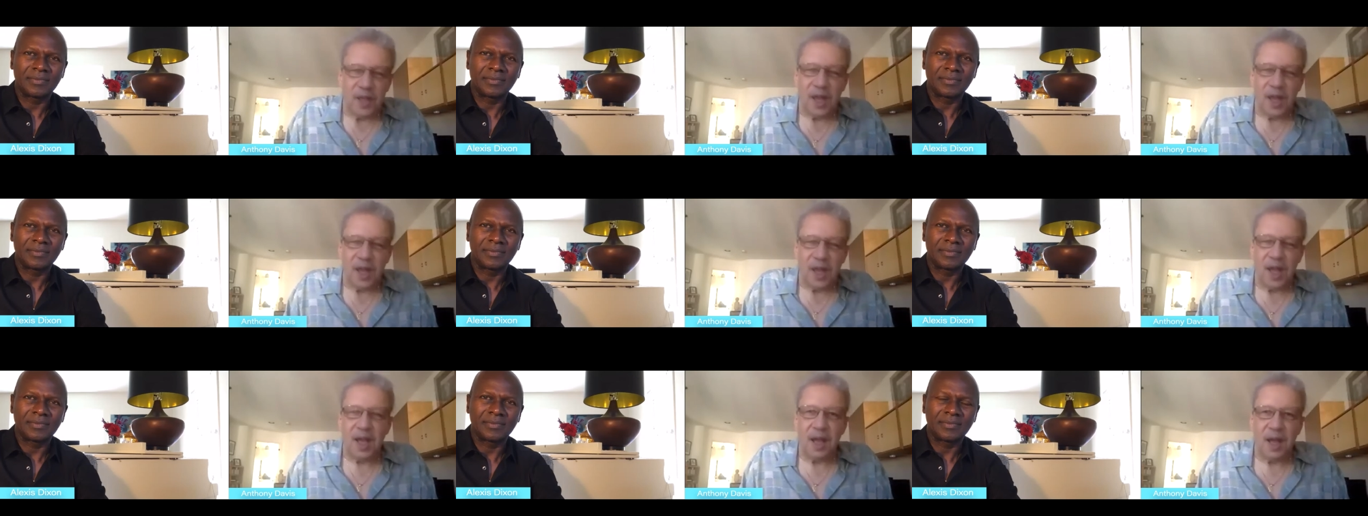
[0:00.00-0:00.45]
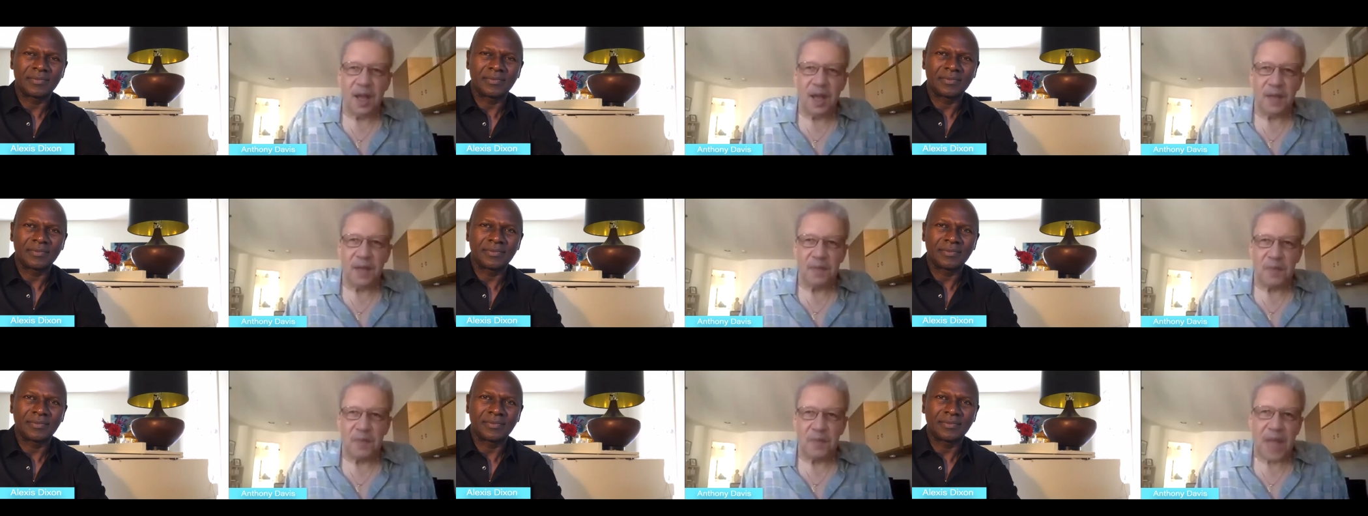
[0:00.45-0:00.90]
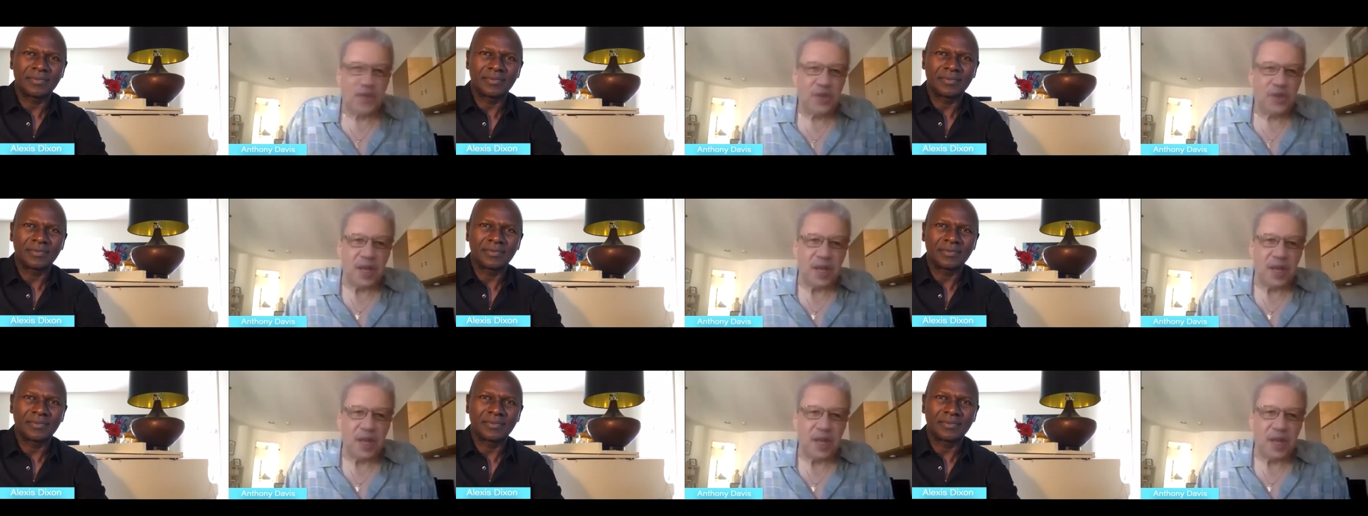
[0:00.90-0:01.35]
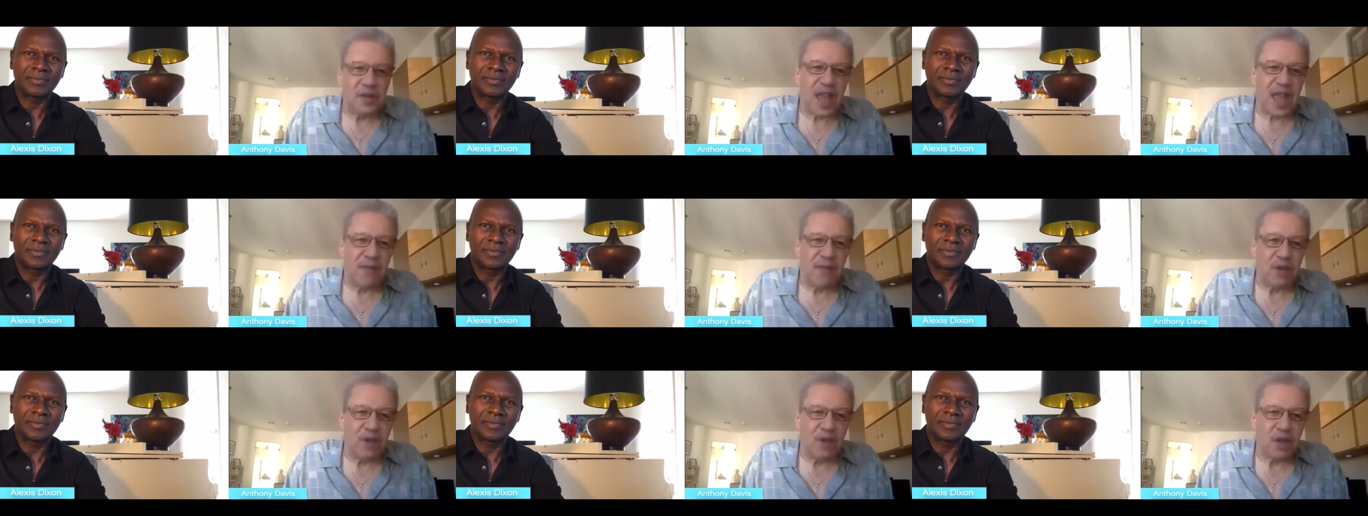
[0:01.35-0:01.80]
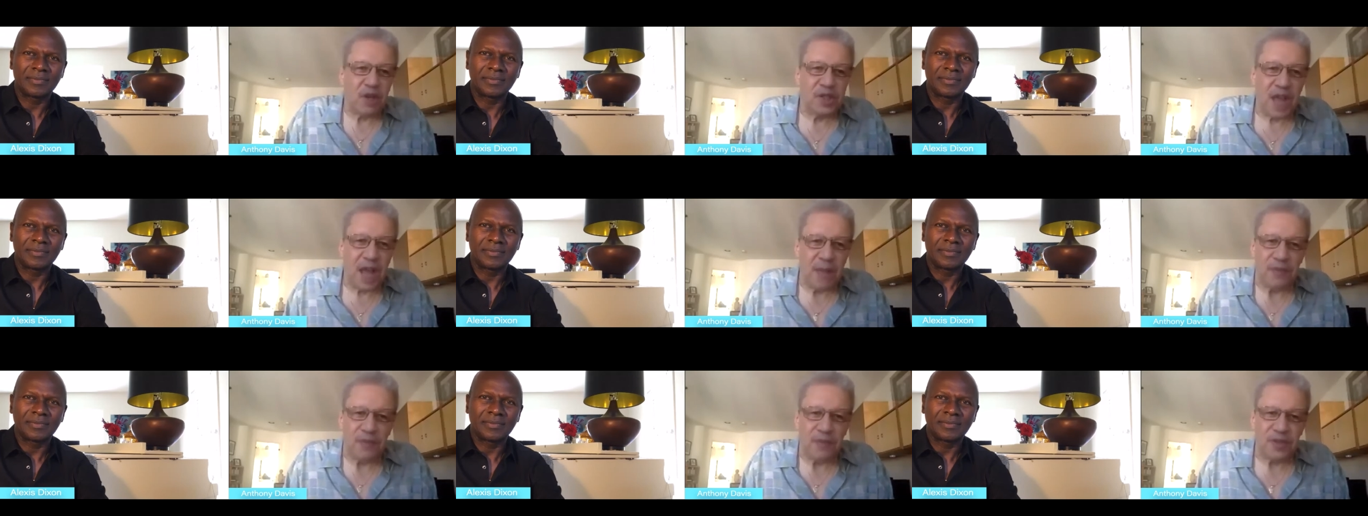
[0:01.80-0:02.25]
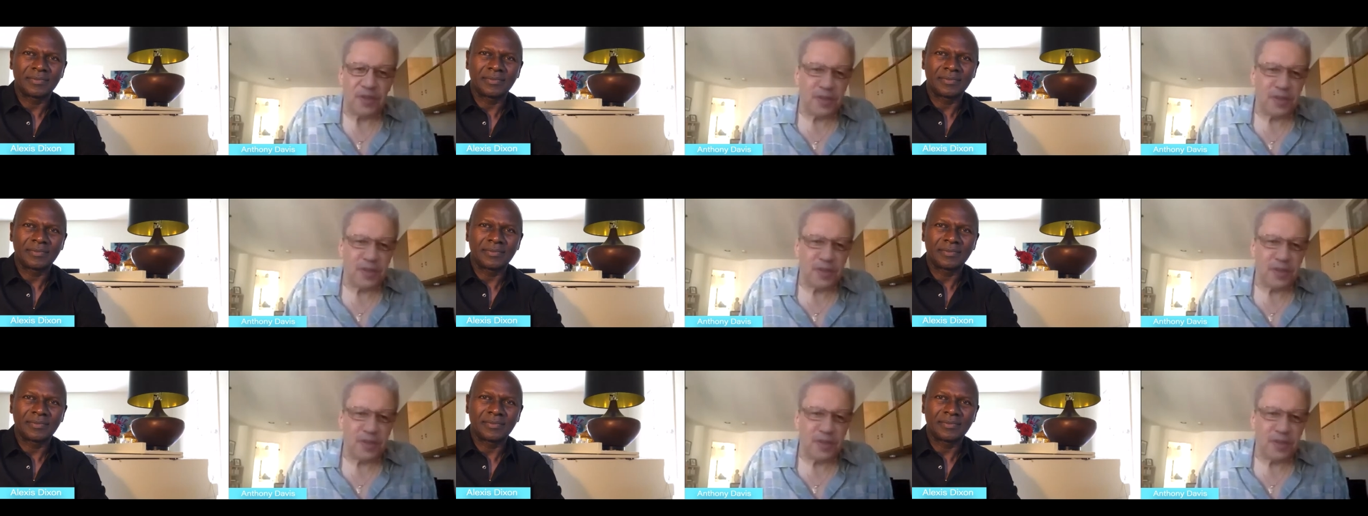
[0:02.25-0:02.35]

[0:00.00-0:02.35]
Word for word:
Speaker 1: Uh, uh, actually, they just have a good time.